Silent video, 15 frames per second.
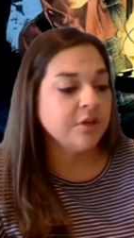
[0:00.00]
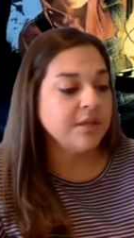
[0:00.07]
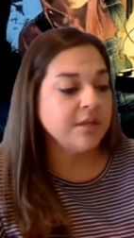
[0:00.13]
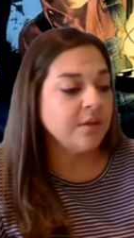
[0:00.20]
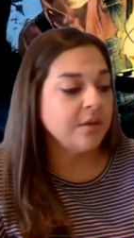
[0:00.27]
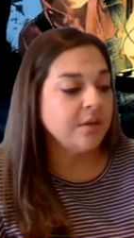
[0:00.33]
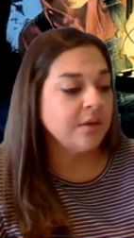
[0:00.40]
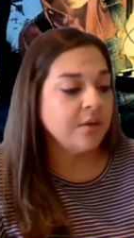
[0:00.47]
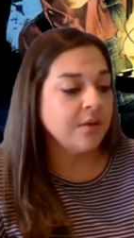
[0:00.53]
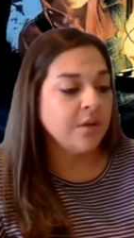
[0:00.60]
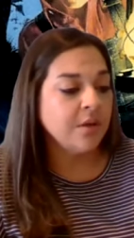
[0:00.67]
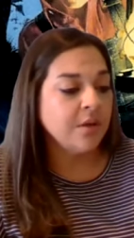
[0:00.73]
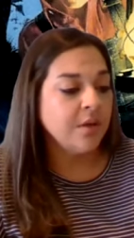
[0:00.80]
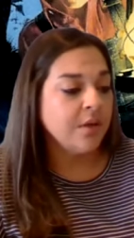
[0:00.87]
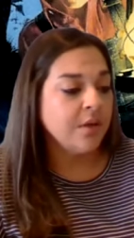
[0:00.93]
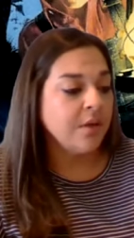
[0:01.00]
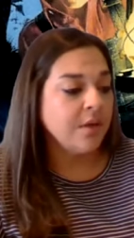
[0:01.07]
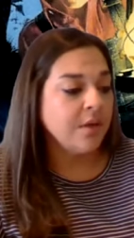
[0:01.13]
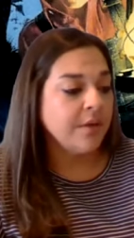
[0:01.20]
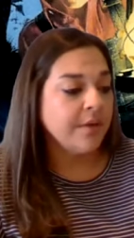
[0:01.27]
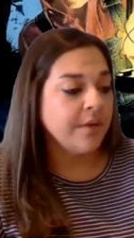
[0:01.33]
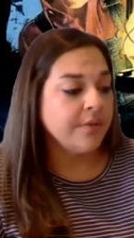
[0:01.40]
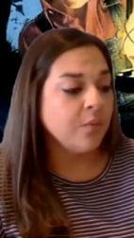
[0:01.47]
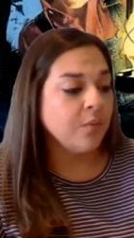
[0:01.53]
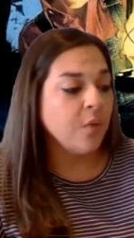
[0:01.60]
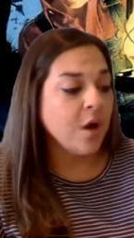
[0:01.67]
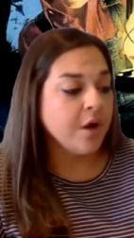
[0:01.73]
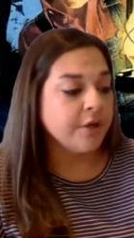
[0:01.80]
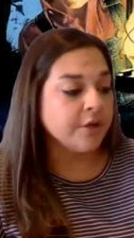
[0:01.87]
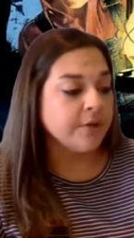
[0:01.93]
the
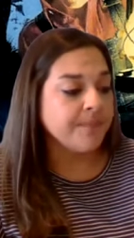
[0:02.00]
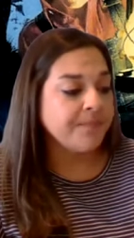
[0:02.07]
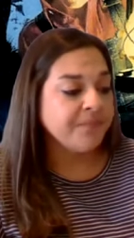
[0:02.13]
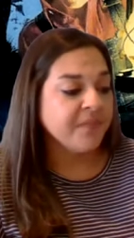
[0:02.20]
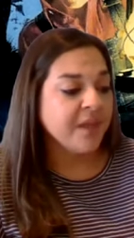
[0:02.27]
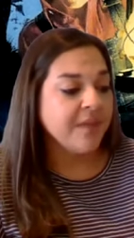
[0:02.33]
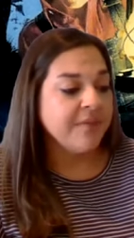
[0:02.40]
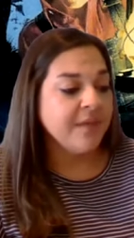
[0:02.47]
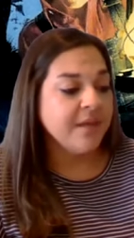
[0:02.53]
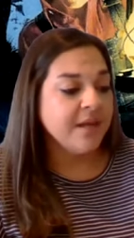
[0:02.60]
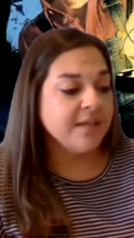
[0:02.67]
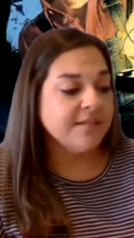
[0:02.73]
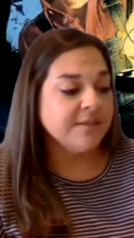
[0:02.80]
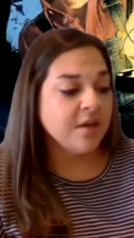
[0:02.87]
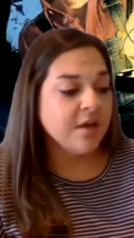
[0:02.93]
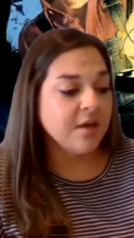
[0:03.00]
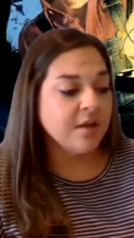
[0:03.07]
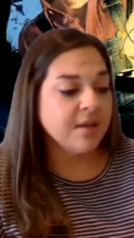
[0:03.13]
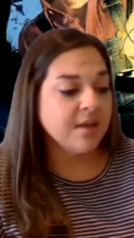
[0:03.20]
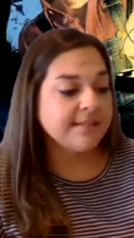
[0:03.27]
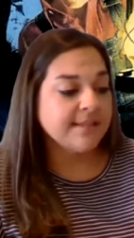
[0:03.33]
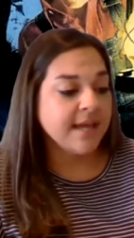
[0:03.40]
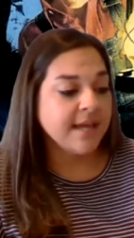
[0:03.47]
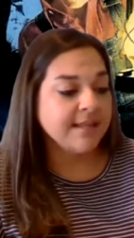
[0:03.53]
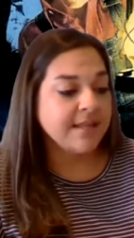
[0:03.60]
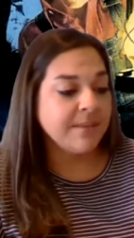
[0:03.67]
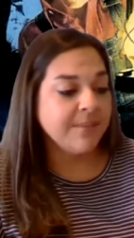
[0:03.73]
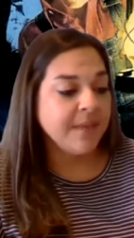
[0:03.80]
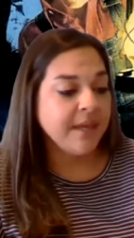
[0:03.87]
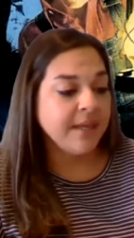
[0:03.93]
water. Then I saw a sight
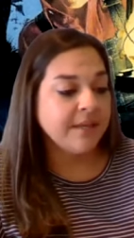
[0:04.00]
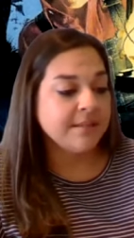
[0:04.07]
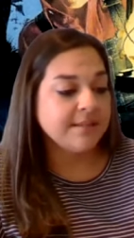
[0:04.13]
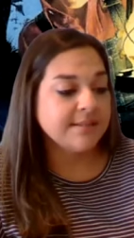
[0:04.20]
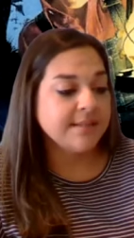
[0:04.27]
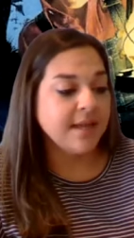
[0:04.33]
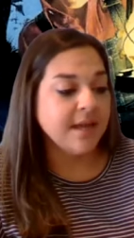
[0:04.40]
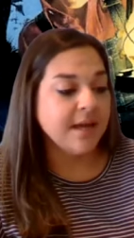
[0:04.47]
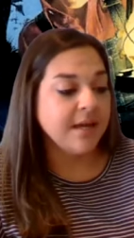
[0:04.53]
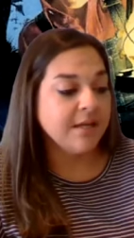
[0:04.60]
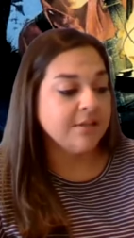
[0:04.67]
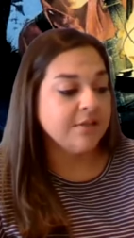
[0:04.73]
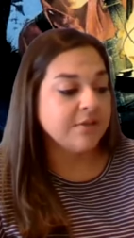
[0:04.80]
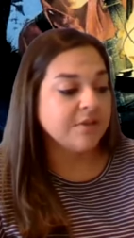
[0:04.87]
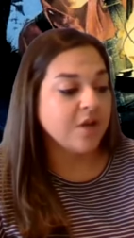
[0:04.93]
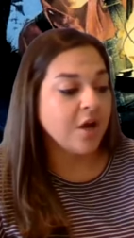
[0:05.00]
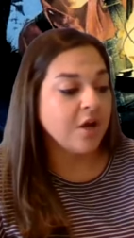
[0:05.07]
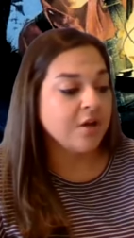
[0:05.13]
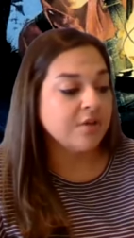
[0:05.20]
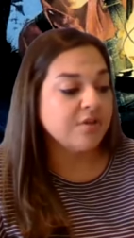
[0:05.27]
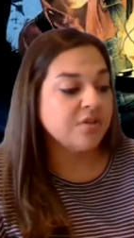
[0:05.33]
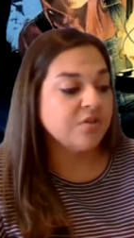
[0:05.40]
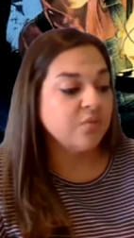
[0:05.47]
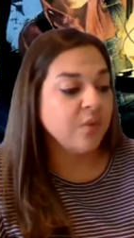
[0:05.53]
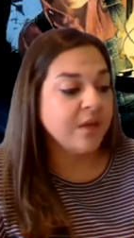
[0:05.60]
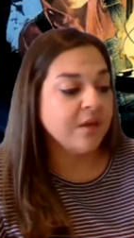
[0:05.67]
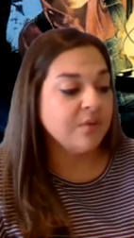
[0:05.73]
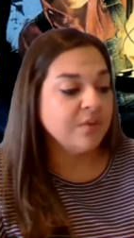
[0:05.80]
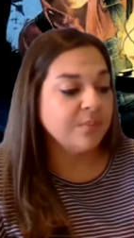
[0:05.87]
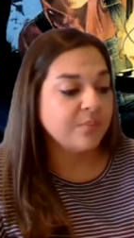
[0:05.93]
that made a hunter's heart
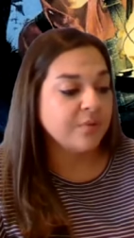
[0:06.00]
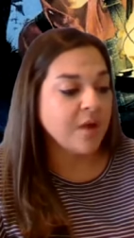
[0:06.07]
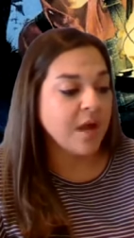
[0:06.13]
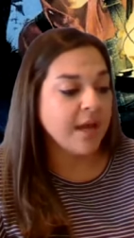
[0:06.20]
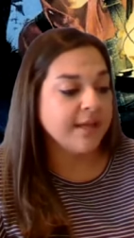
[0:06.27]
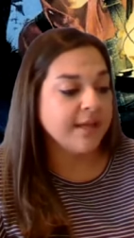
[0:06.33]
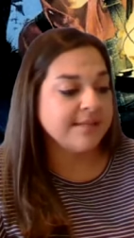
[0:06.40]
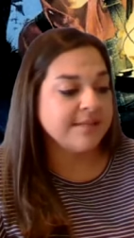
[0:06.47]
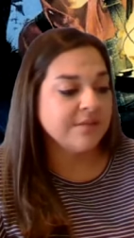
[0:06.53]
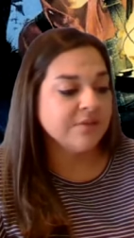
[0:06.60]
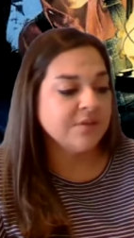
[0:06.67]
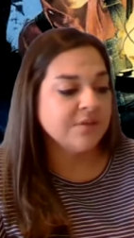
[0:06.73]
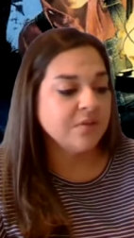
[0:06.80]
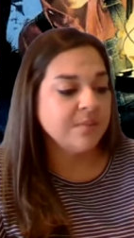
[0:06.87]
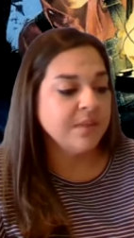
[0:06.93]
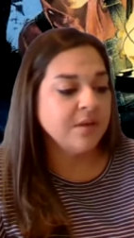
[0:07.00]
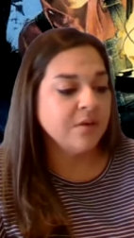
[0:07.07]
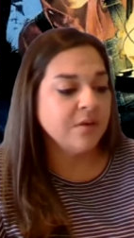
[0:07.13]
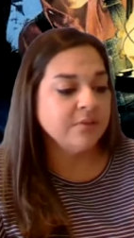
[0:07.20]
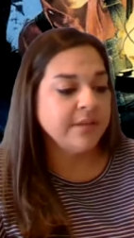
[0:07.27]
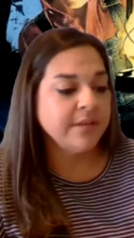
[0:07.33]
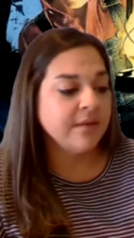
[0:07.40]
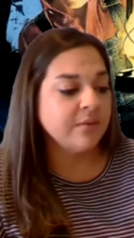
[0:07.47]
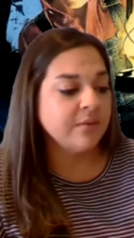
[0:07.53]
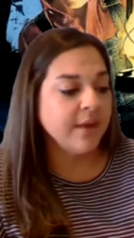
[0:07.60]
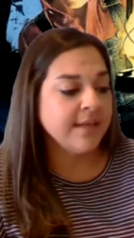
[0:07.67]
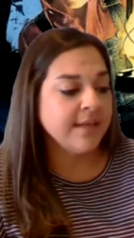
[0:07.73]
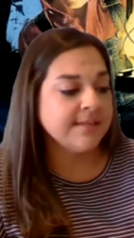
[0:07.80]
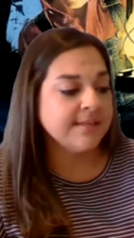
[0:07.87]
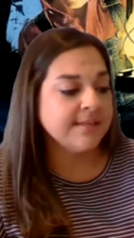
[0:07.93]
swell with pride. Still swimming, old Dan
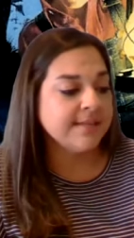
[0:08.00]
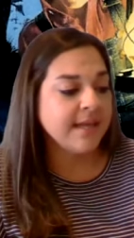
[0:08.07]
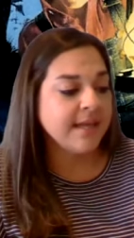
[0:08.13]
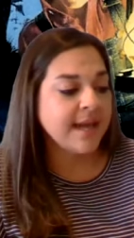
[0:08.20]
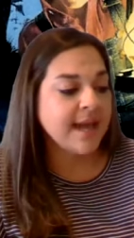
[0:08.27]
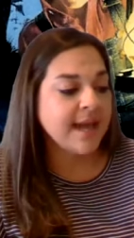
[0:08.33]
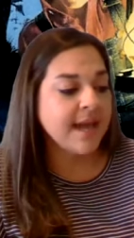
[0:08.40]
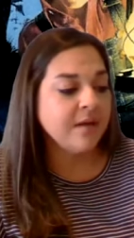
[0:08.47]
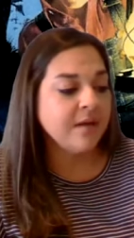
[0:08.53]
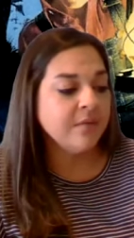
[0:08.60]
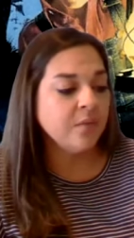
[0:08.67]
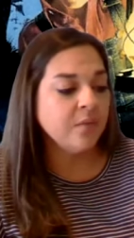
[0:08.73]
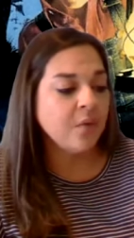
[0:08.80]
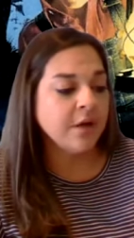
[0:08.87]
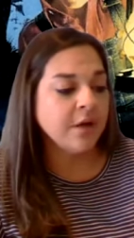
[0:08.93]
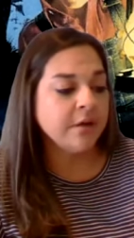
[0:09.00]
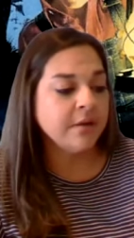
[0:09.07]
raised his head high out of the water